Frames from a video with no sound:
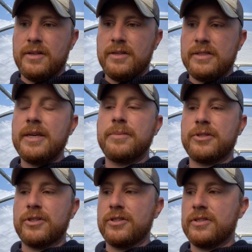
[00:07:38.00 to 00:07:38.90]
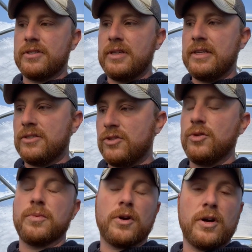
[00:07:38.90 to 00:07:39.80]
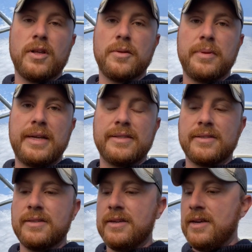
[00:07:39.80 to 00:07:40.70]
temperatures is super hard on the plants.